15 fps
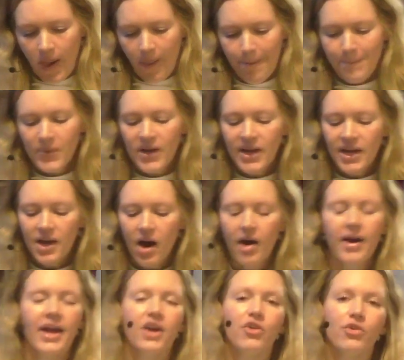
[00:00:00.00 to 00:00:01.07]
We are
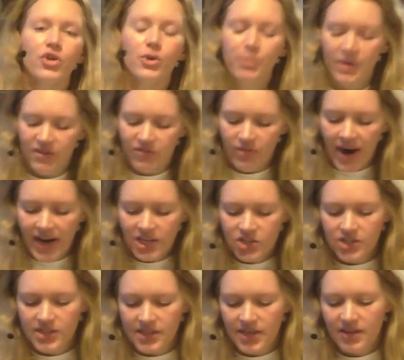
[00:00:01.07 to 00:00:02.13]
a group of
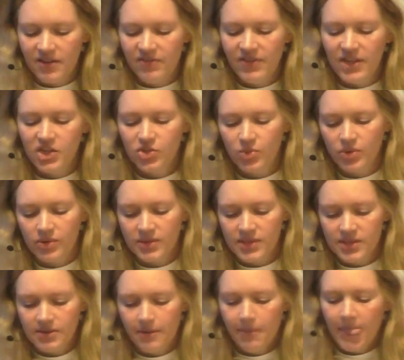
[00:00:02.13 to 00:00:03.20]
righteous
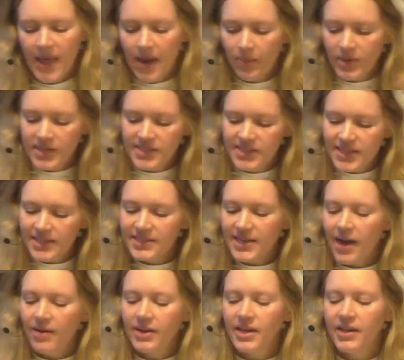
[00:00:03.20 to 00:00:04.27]
individuals, and we sit
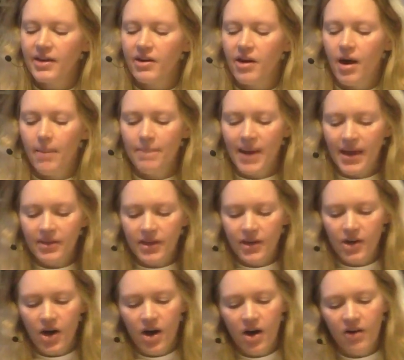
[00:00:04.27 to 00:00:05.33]
down here on Bailey
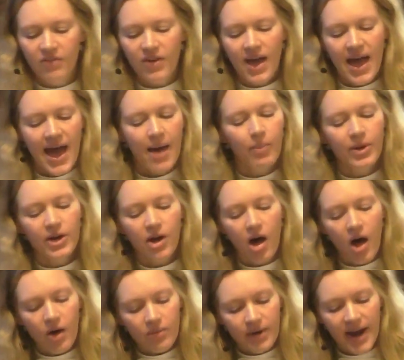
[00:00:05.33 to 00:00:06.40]
Cove, and we are
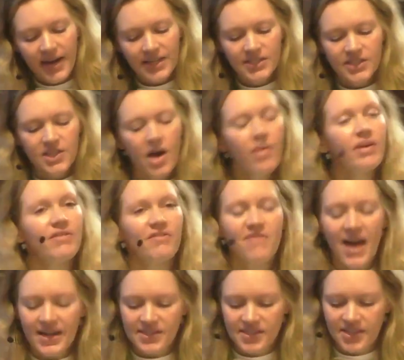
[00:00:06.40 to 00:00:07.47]
already so
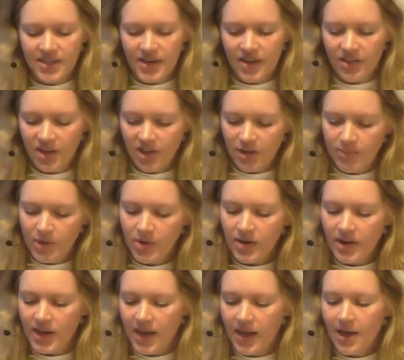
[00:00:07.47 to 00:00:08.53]
invested in the
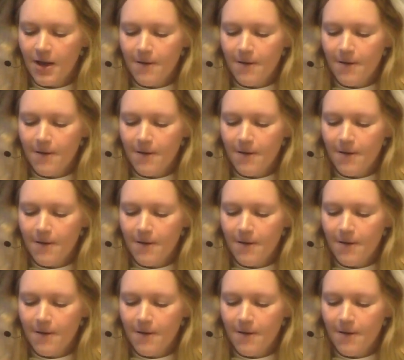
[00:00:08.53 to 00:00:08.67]
community.